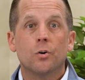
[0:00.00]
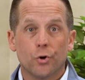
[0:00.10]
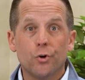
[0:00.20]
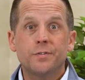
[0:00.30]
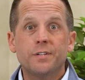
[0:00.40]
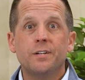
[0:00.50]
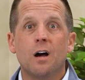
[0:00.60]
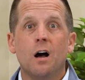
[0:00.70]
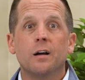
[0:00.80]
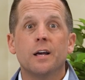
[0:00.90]
Ernst
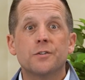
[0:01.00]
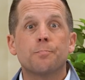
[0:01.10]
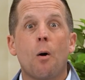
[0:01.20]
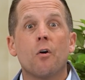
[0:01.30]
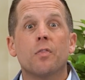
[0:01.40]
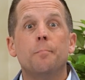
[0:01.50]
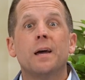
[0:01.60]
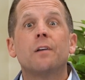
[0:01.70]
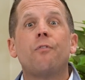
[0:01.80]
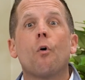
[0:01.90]
Young is part of the
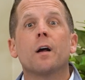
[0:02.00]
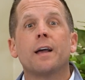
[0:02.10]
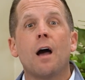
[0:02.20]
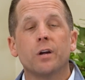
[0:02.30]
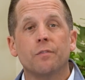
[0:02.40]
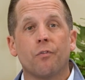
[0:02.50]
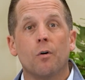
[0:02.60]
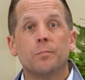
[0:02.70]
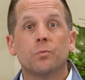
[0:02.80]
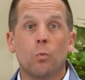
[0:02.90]
Big 4 accounting
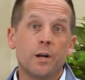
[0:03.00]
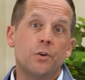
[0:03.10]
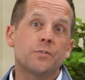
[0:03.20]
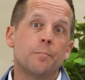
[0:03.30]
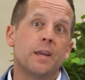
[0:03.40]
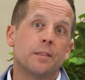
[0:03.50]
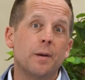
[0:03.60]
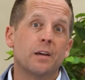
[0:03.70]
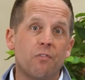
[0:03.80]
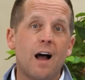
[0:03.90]
firms, what used to be the
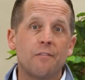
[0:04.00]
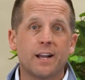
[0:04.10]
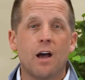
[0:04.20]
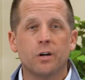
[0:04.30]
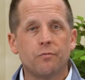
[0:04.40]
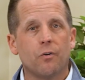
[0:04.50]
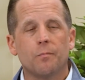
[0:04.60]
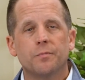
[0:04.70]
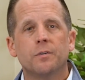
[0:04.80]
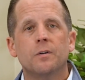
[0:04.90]
Big 5 accounting
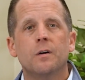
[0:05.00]
firms.